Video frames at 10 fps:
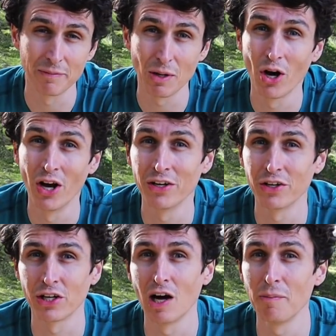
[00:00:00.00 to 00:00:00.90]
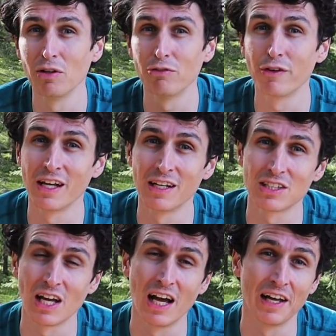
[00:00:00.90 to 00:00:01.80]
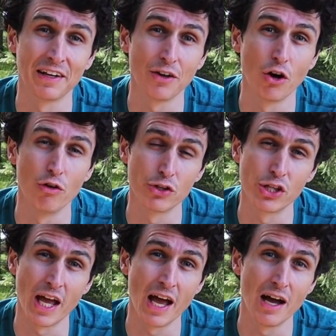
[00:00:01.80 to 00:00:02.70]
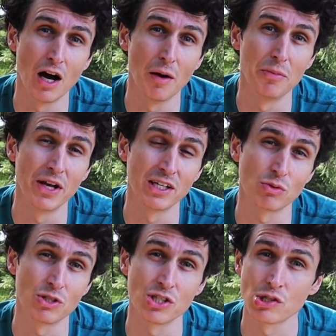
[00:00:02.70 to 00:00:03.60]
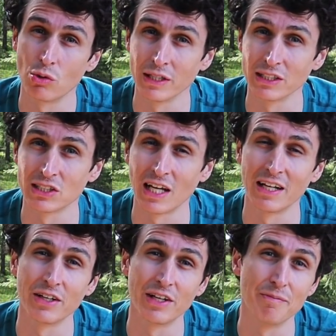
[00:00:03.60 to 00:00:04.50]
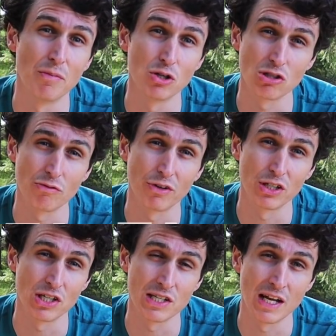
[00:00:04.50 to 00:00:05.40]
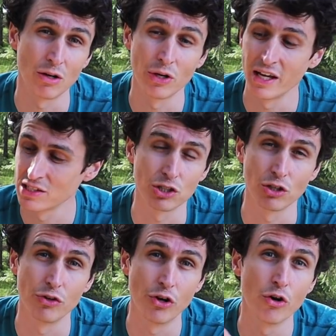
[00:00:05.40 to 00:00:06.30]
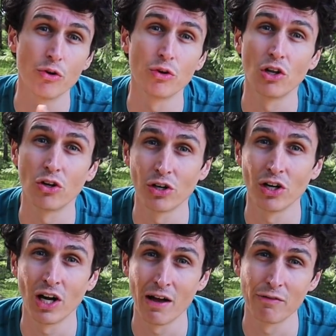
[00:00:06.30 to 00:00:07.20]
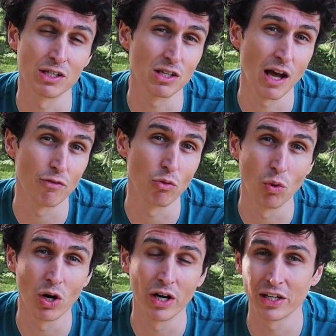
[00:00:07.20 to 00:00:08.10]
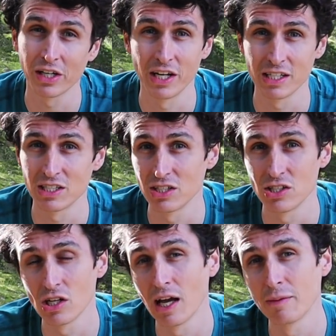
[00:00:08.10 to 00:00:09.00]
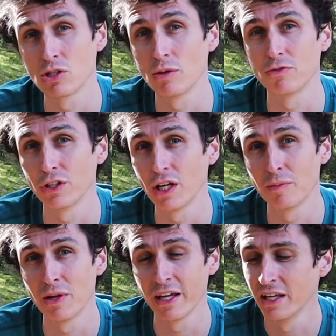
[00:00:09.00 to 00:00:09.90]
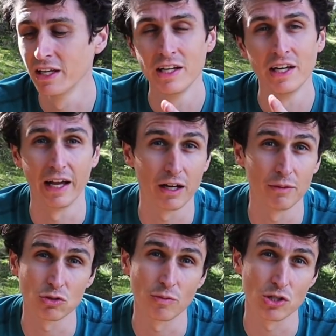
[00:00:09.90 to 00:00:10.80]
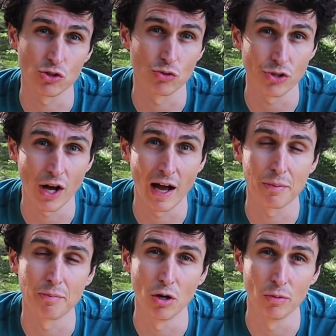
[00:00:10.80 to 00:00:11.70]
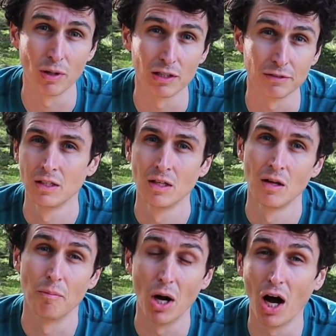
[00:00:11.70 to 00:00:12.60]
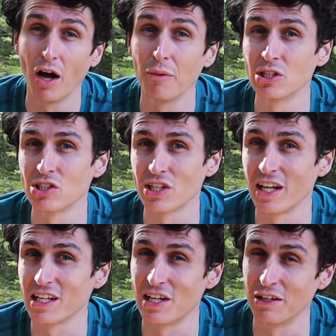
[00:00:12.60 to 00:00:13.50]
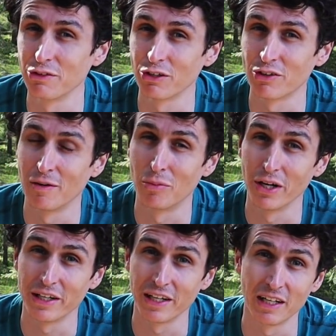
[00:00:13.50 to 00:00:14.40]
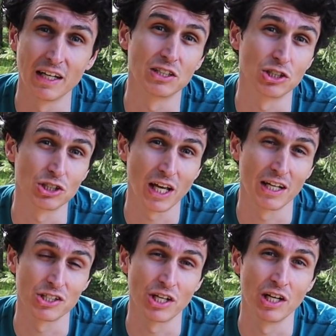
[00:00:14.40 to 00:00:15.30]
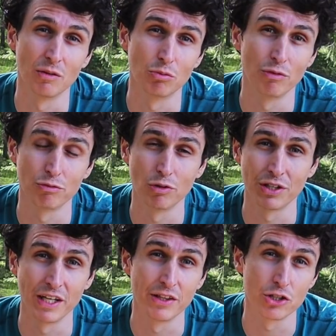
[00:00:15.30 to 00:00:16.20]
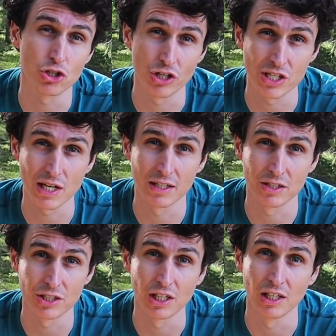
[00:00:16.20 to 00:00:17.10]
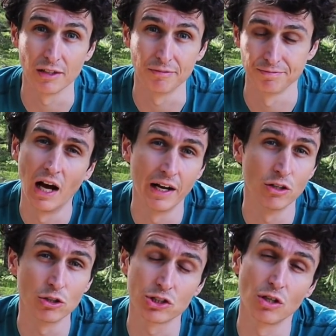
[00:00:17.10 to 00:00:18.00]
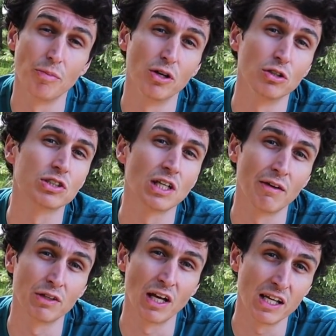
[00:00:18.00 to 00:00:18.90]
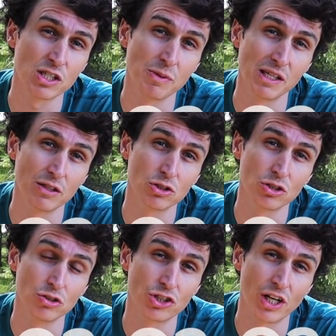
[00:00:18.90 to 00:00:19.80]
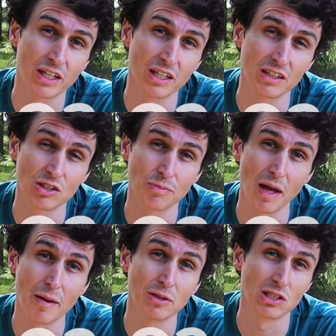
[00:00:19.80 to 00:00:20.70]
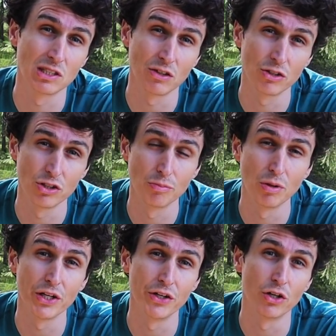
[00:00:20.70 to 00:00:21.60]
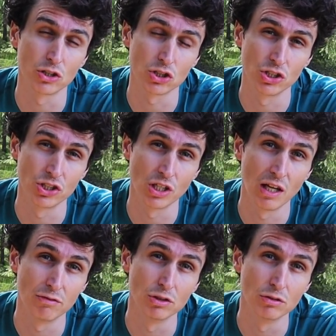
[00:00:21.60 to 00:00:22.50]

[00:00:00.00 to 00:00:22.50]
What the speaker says: behind on a couple of things and over-the-air updates, which is quite standard in most devices nowadays. So no longer having to have a wire connecting to your laptop for the update. It comes from the Suunto app mobile. But I wouldn't say that's anything groundbreaking. It's just catching up with what the industry standards are. And it also boasts having SpO2 tracking to be able to tell you your blood oxygen level.